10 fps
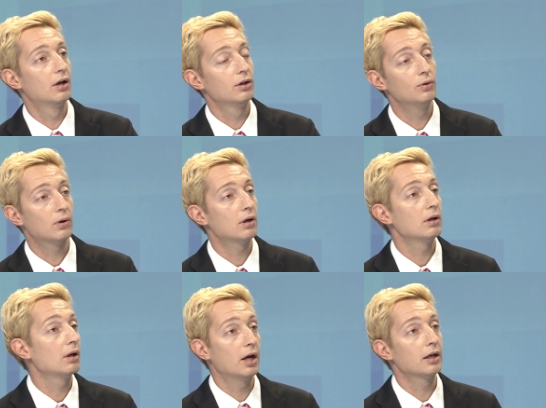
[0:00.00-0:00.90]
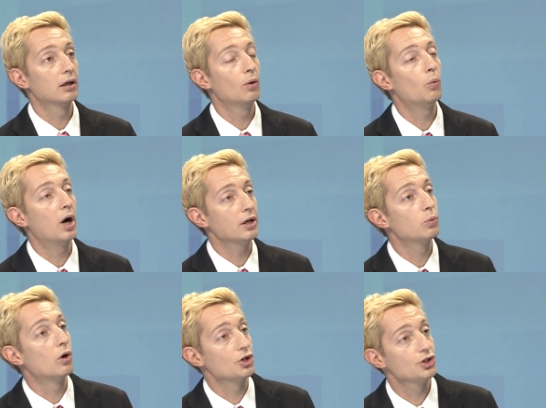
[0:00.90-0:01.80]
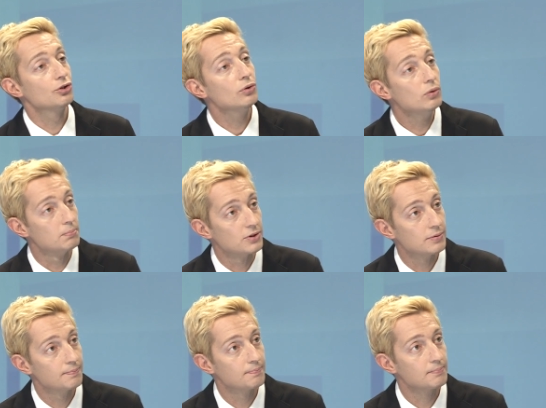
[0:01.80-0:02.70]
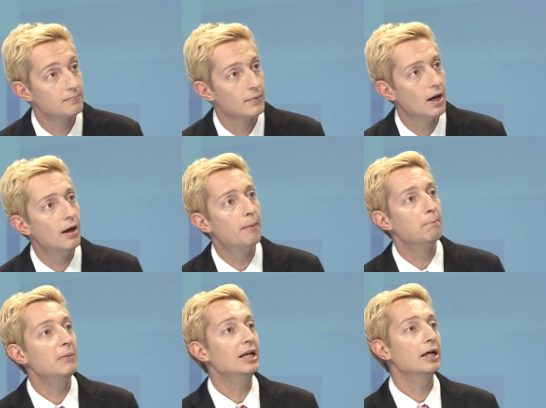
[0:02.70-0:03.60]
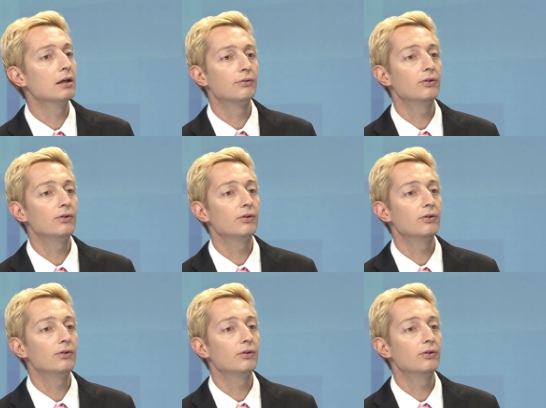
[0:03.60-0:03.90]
you are like whitewashed tombs. Meaning,